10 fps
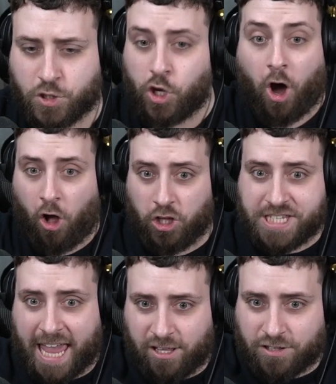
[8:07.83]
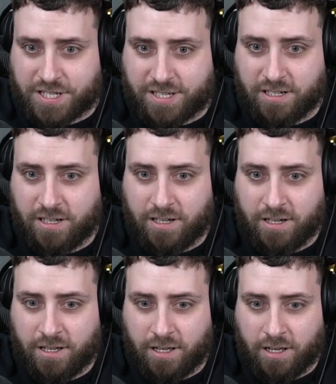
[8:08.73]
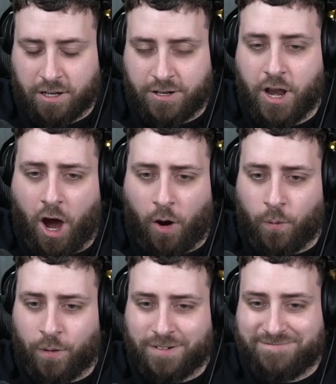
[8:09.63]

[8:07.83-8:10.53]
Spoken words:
All tails. No.